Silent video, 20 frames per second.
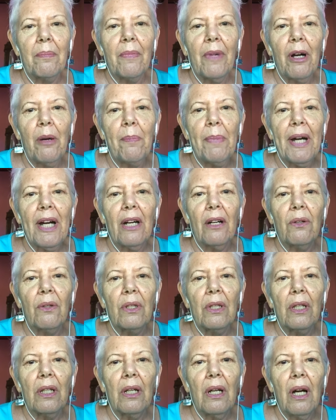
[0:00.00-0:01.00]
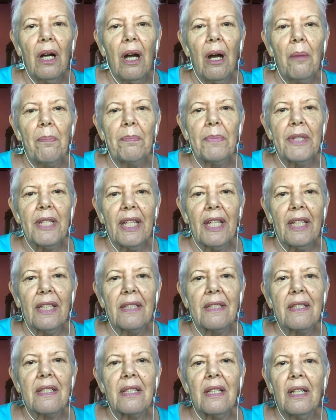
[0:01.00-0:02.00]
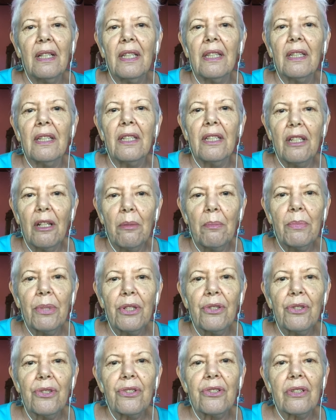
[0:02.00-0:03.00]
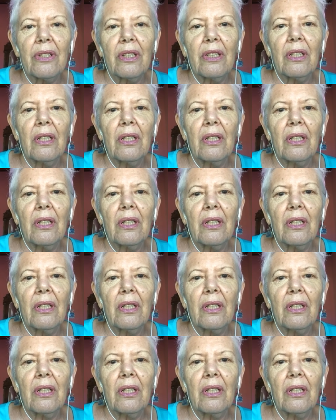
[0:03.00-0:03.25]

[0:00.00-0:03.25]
about updates in the numbers